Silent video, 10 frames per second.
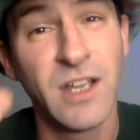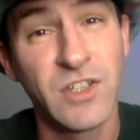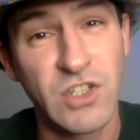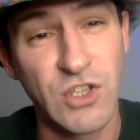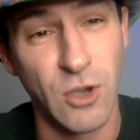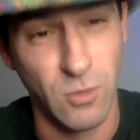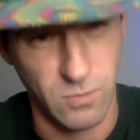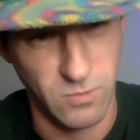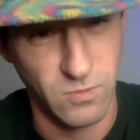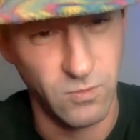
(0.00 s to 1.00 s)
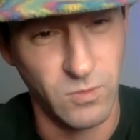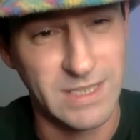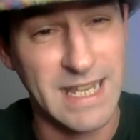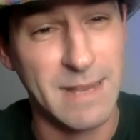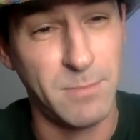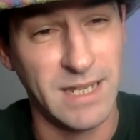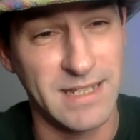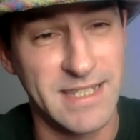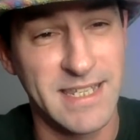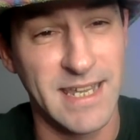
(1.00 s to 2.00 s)
So, with that being
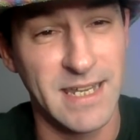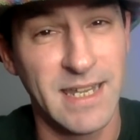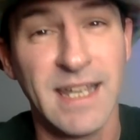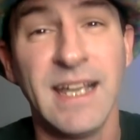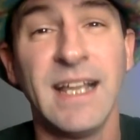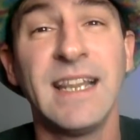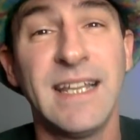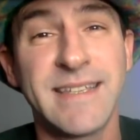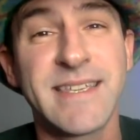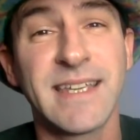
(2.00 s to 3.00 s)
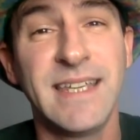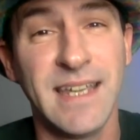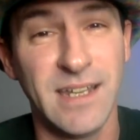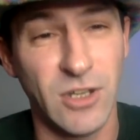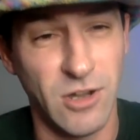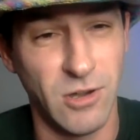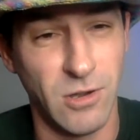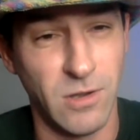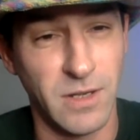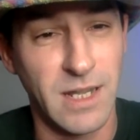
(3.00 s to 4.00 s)
said, let's get it
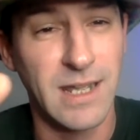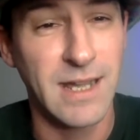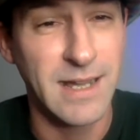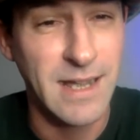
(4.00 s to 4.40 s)
on.